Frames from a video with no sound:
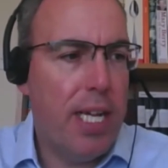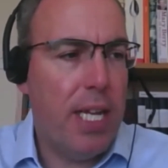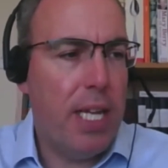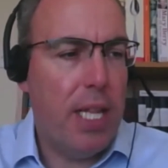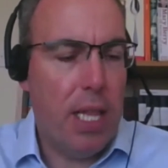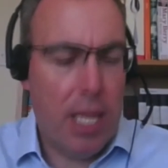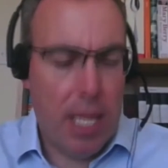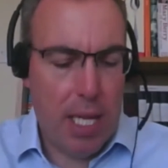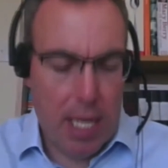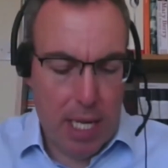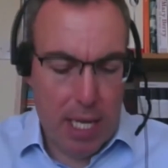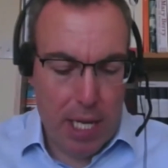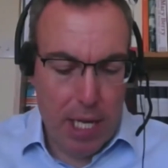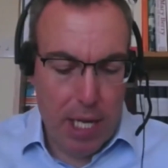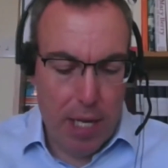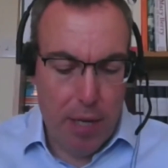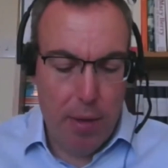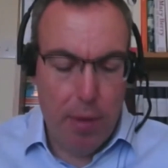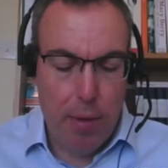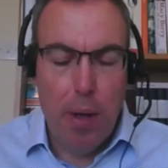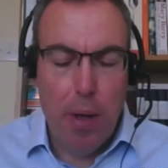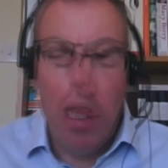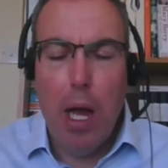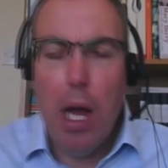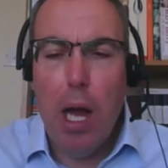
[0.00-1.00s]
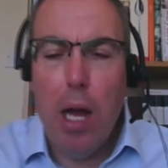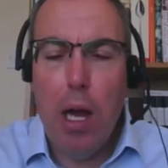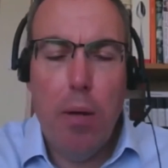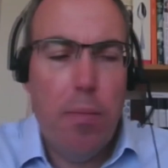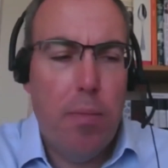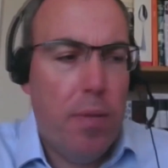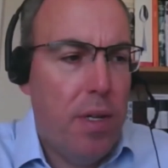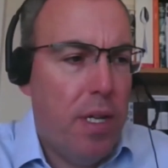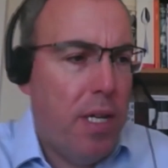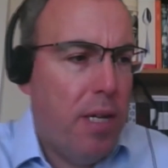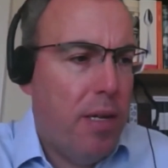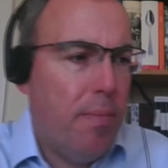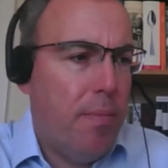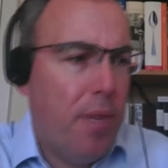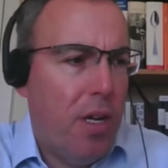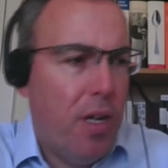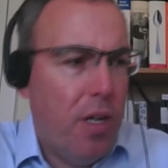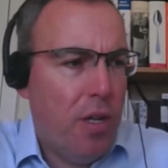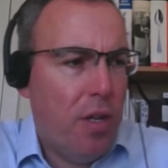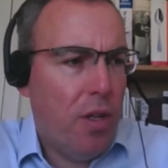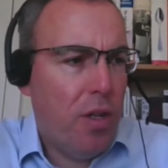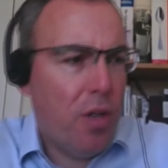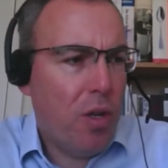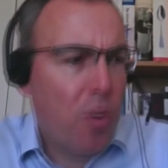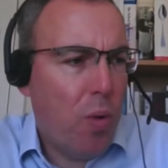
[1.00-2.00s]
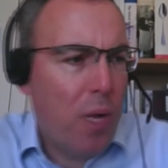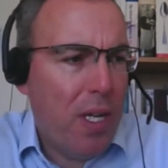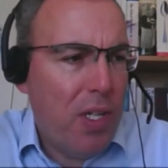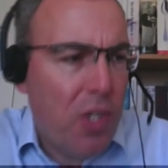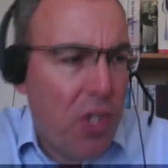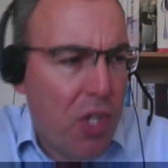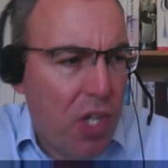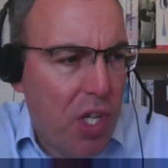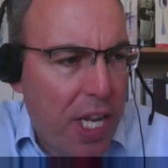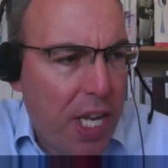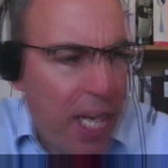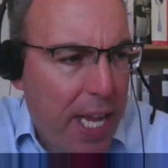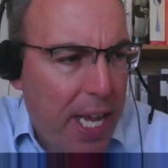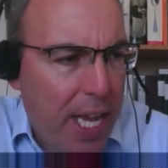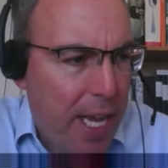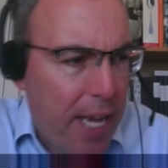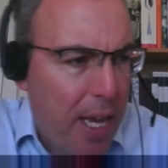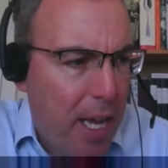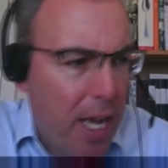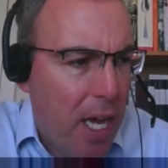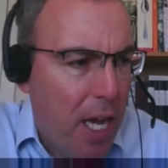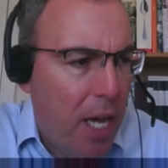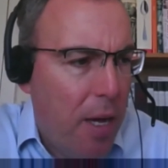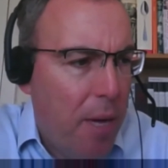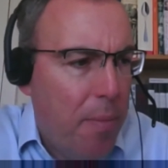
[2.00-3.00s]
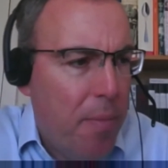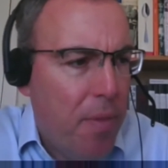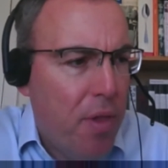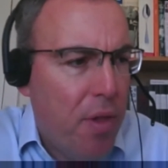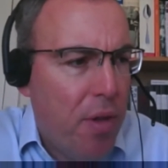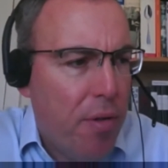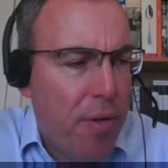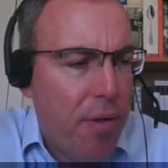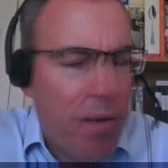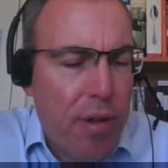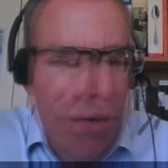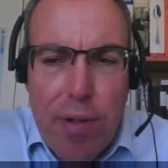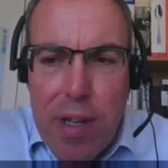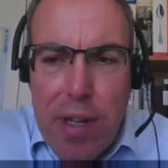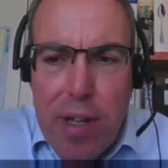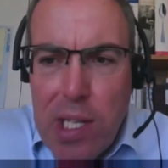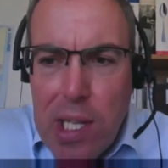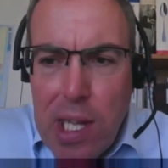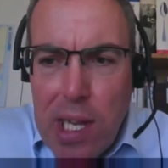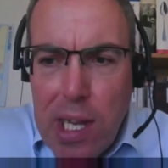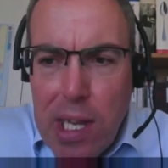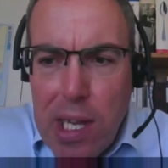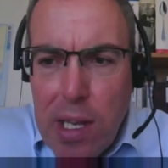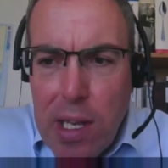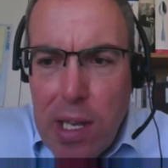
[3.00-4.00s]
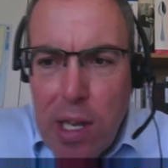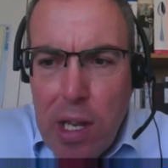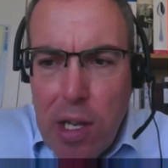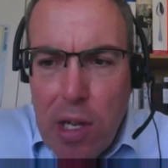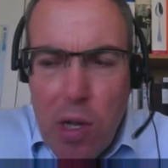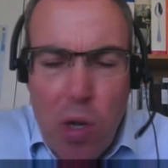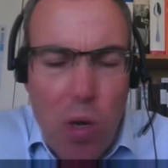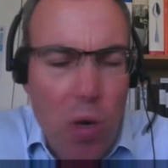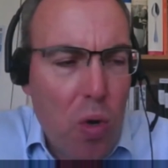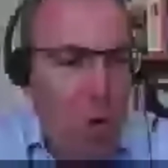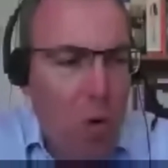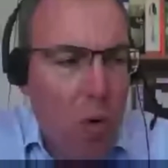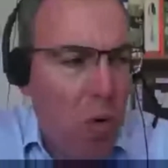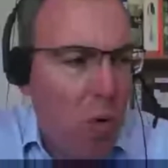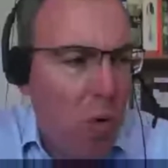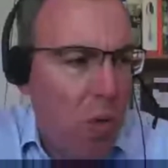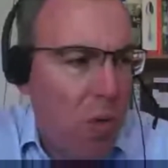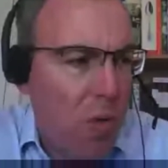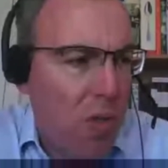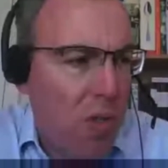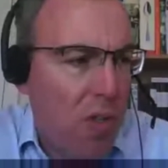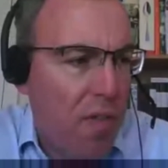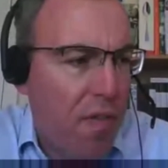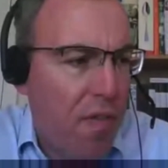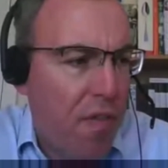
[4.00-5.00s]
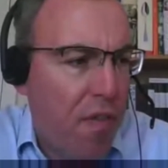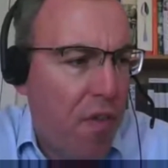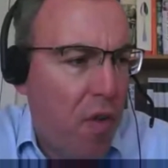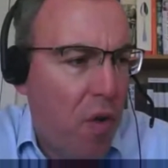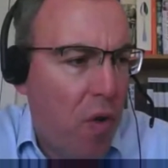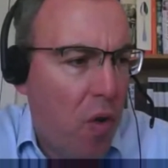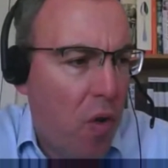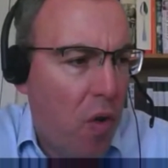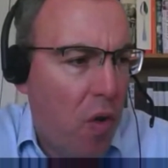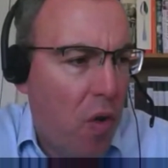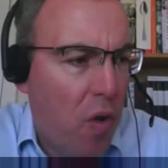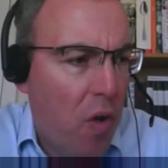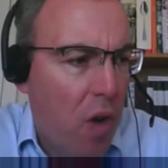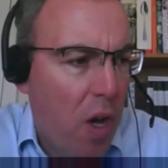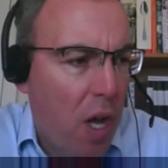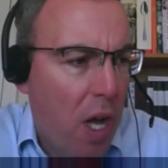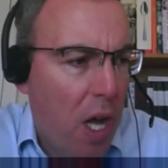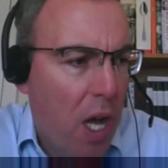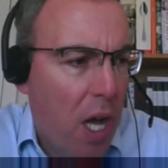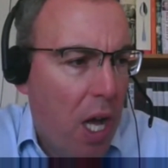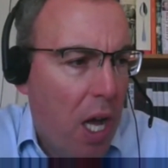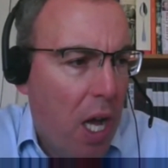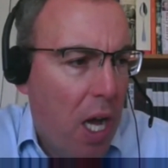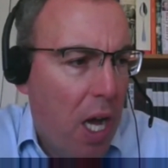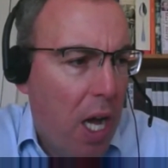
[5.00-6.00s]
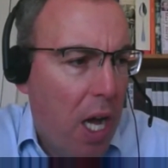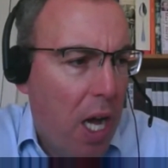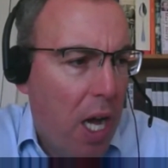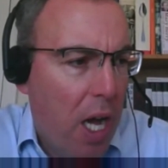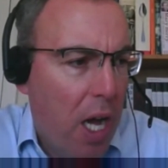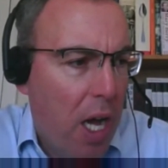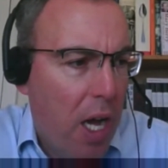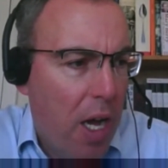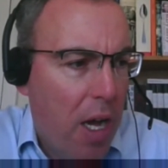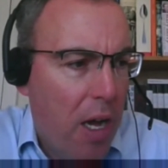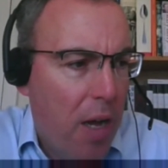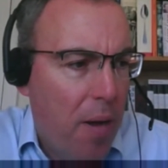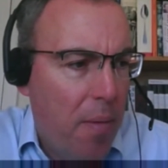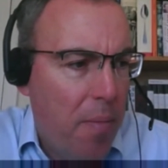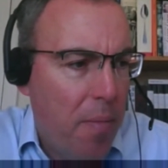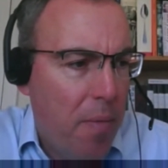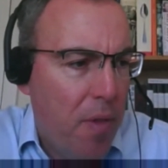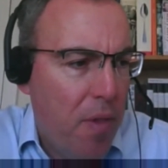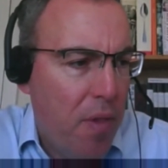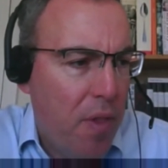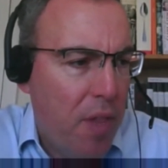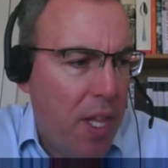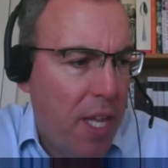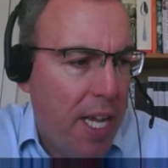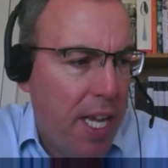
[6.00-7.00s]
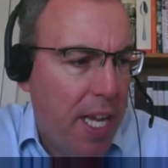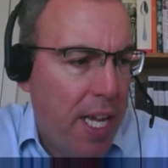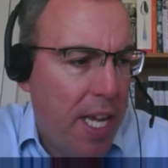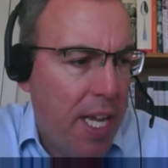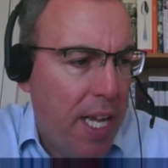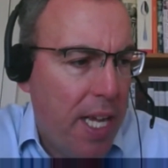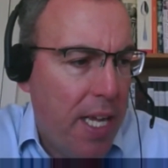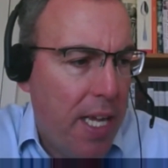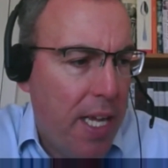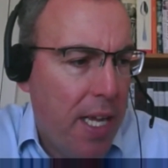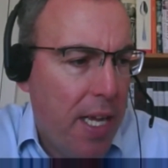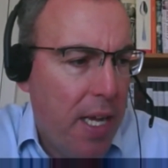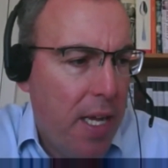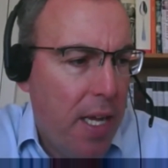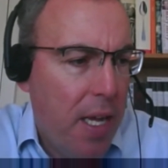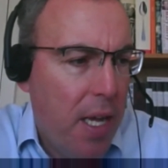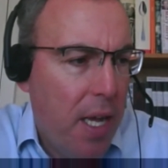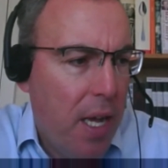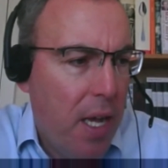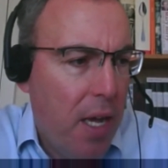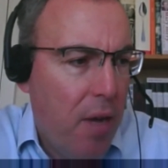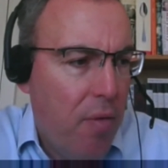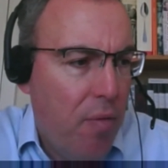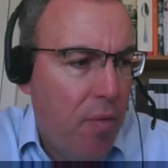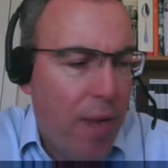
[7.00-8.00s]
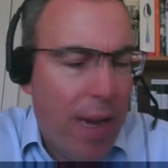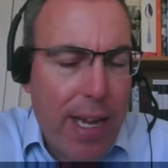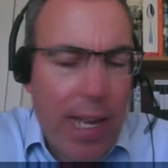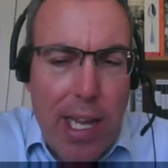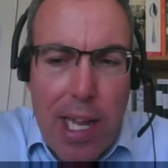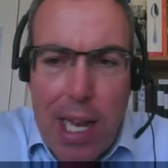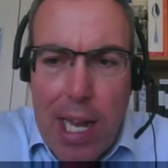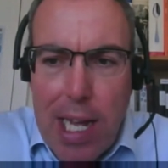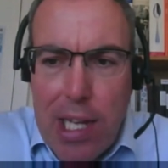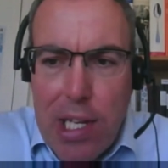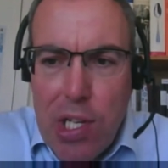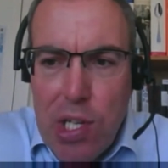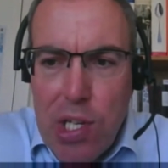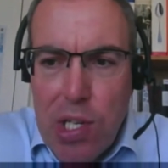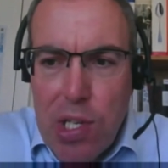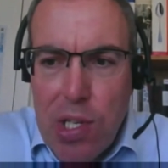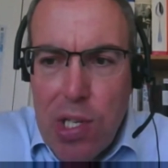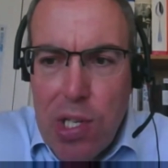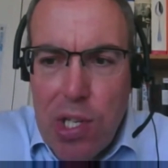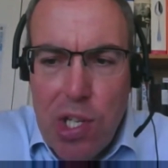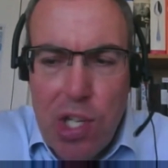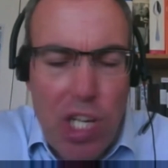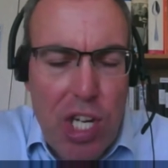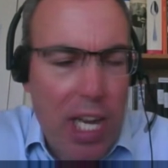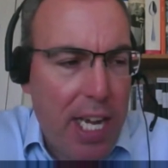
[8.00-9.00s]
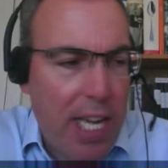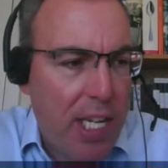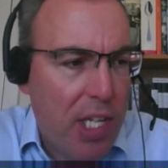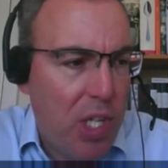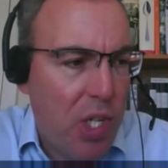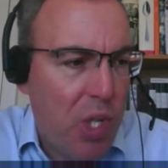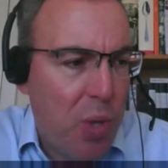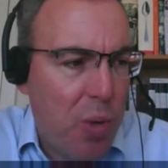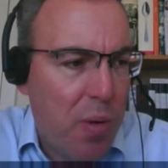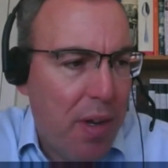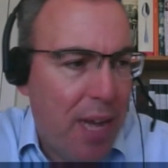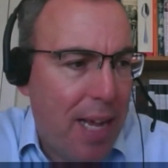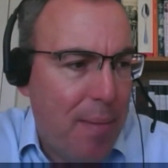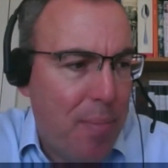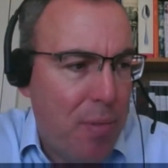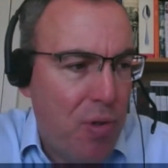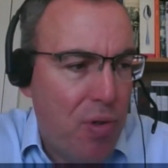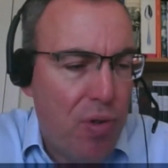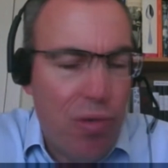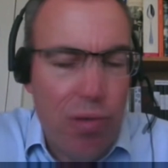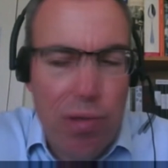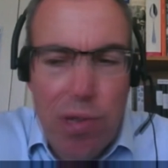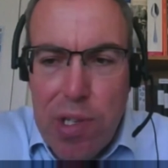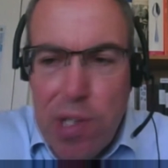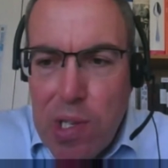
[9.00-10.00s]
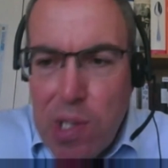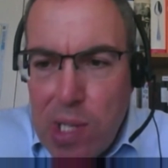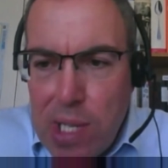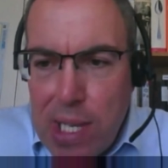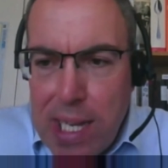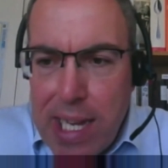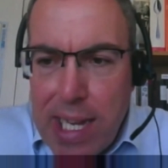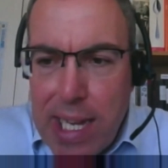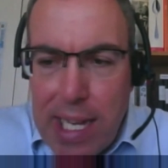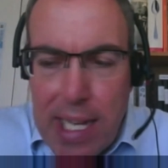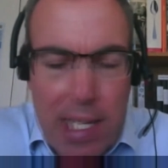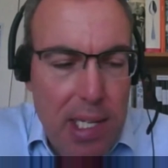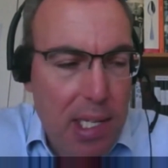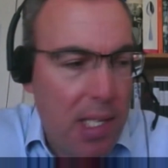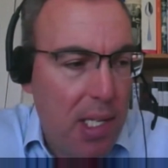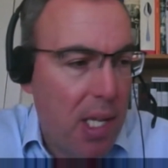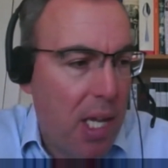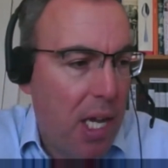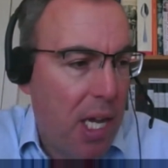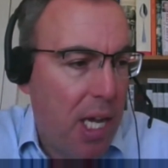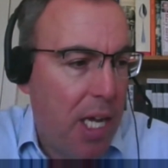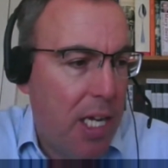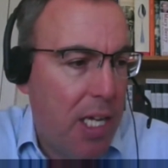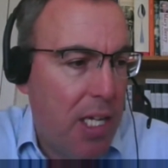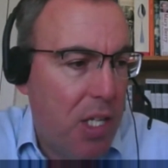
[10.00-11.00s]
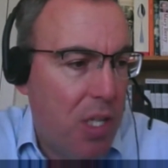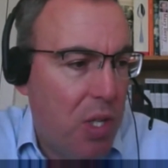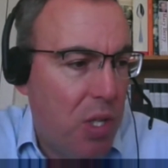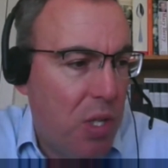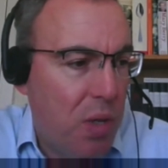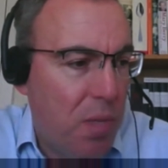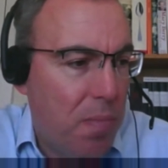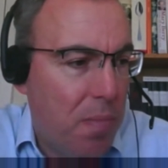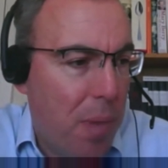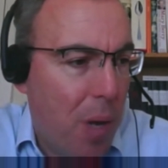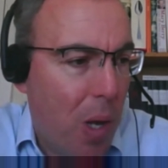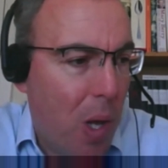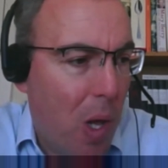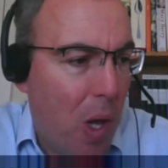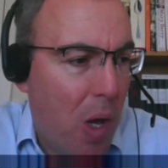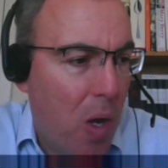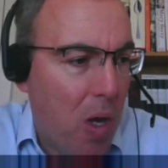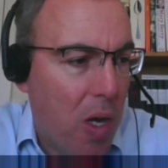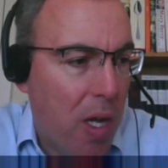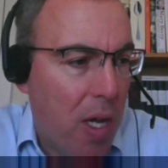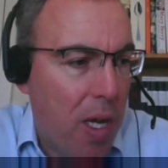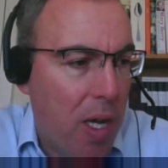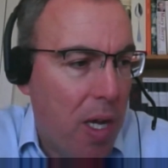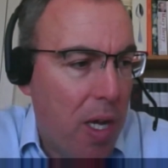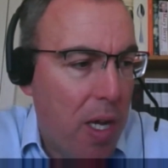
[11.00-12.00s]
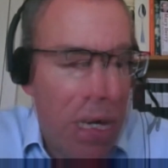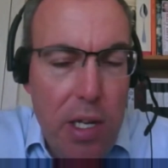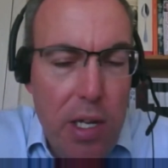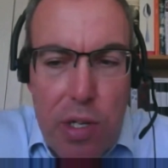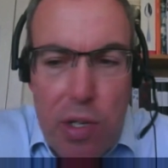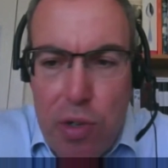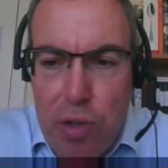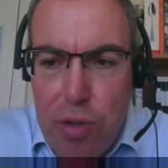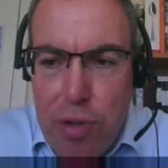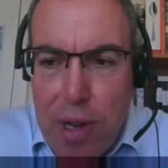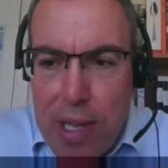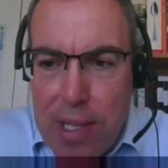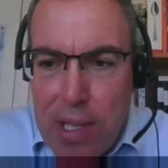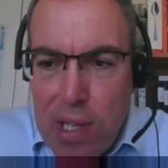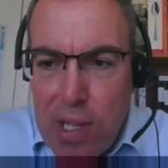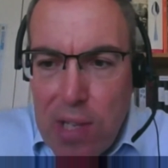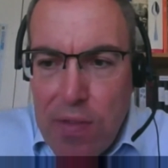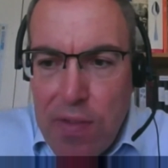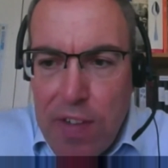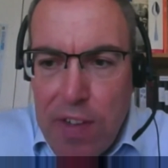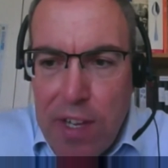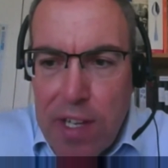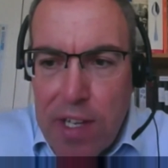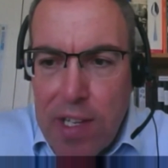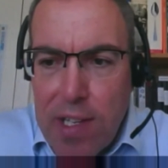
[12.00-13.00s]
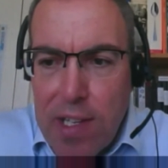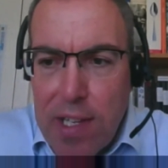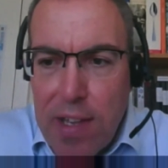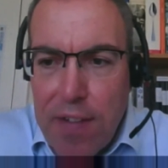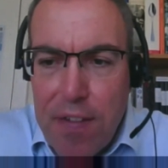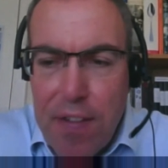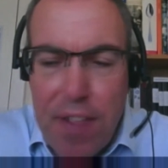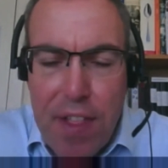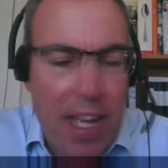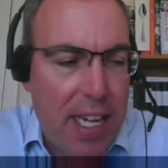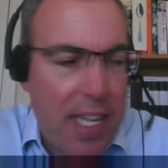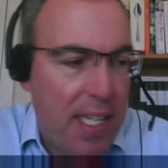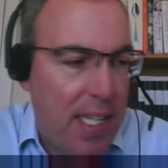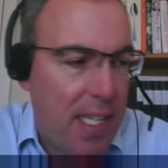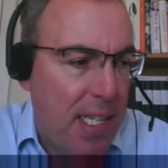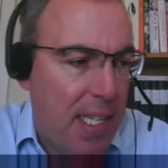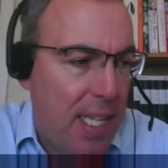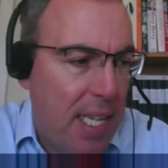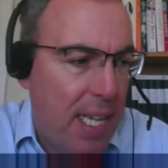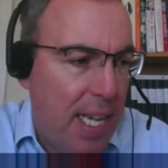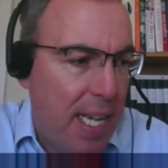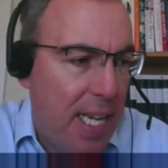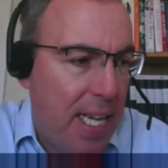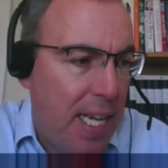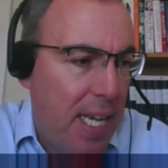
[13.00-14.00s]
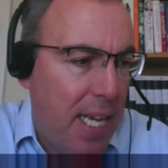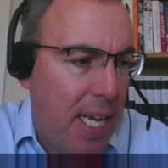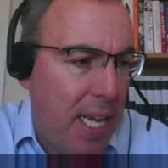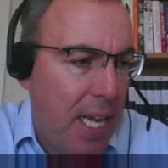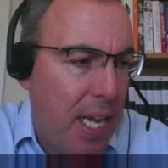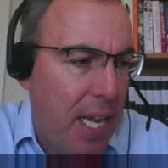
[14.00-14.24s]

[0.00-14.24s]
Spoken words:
Thank you. Nim, another question here. There are increasing calls for the regulations to change to enable trustees to block transfers if they think